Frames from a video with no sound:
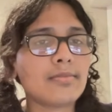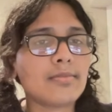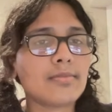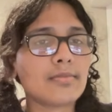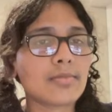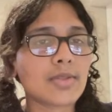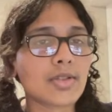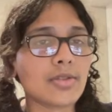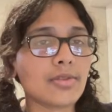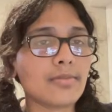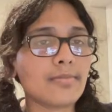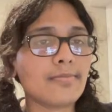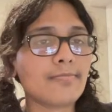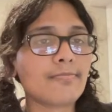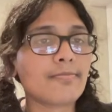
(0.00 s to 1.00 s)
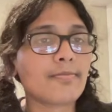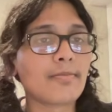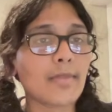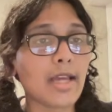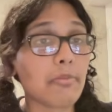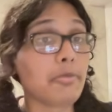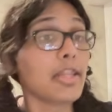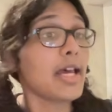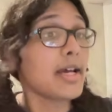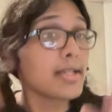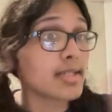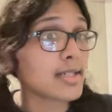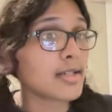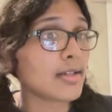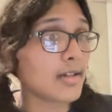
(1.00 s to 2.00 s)
Cool. And with that,
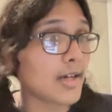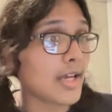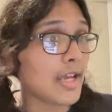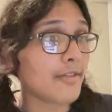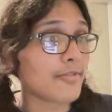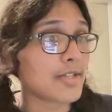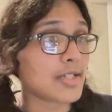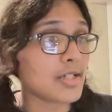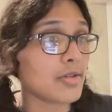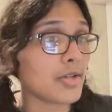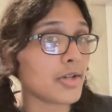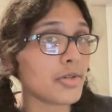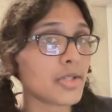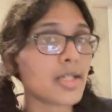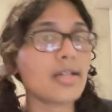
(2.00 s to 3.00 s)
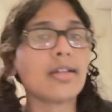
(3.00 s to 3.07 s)
I have this new node.